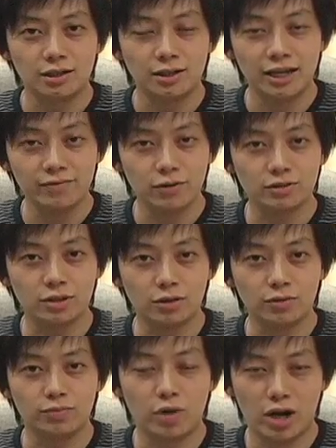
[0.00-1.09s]
levels
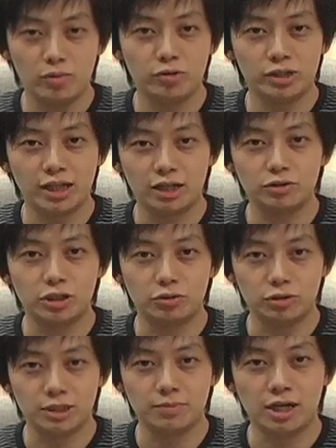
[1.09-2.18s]
of primary nitrate
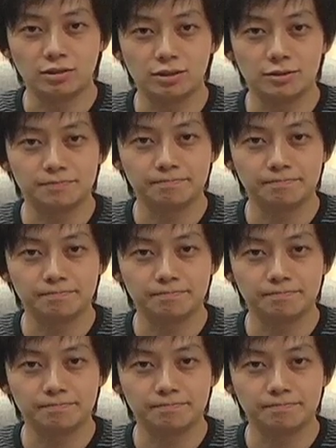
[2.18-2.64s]
response.